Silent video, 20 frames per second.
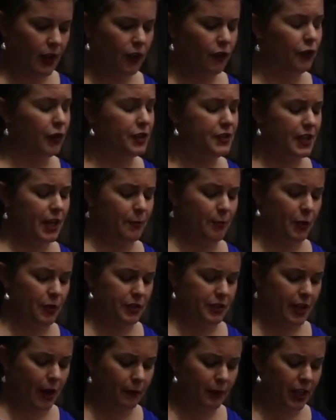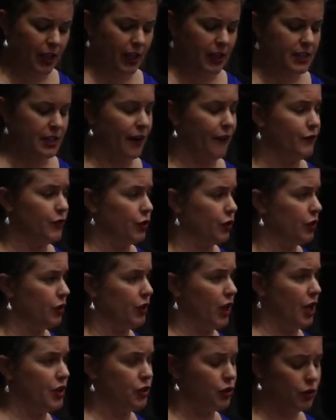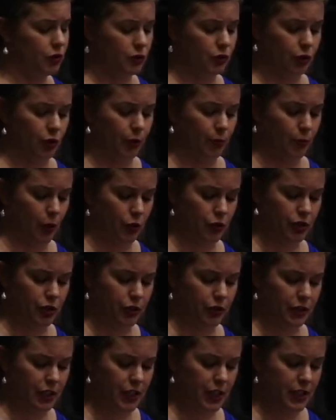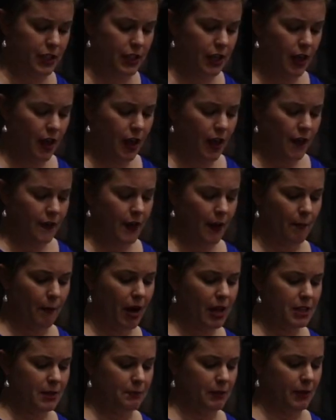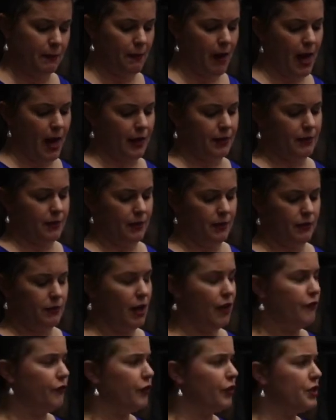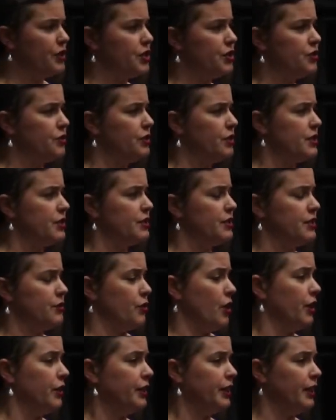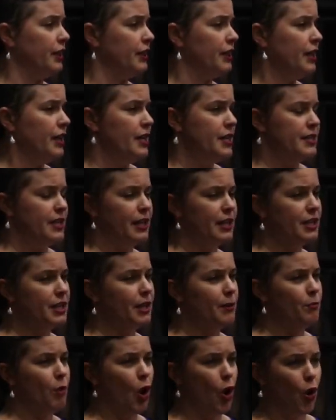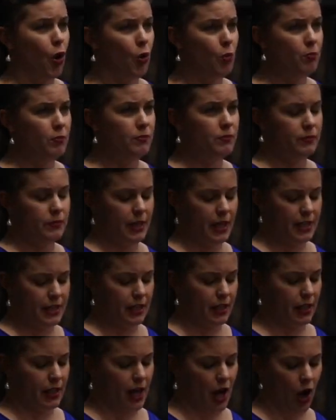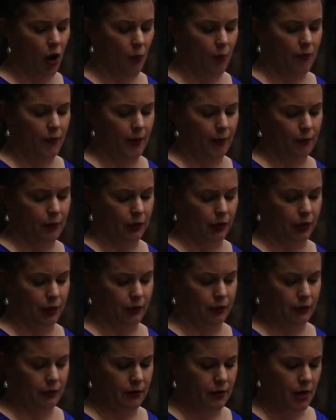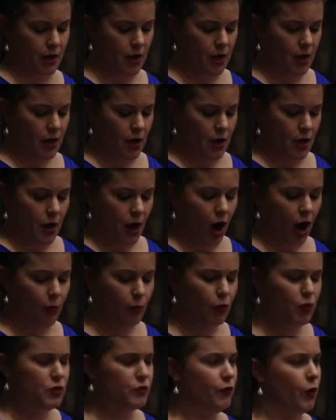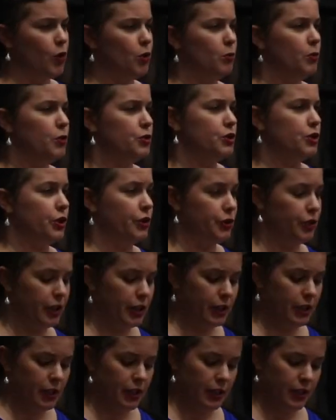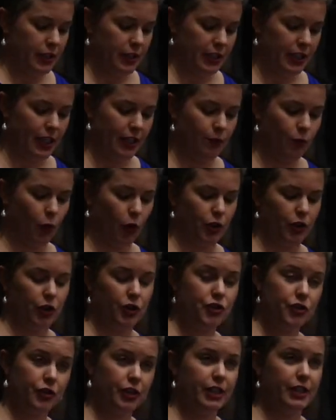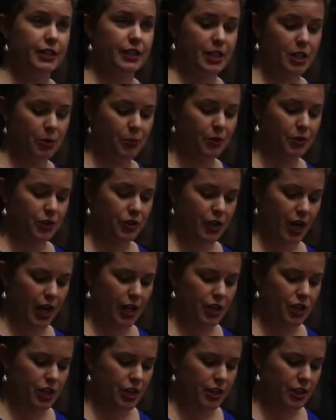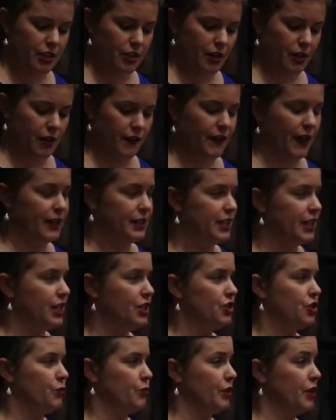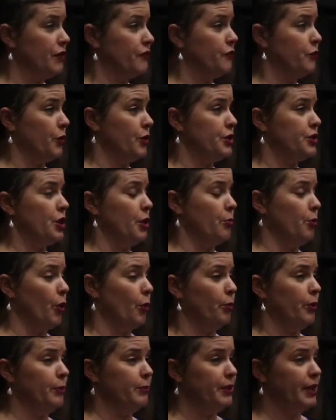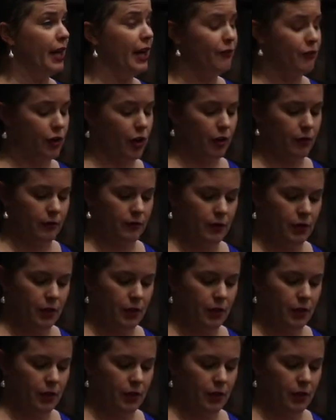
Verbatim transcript: For example, some kids have neurological or emotional needs that must be met, and for a student struggling, sending them home isn't going to help them learn. Our most vulnerable children need more nurturing discipline strategies that teach and reinforce appropriate behavior,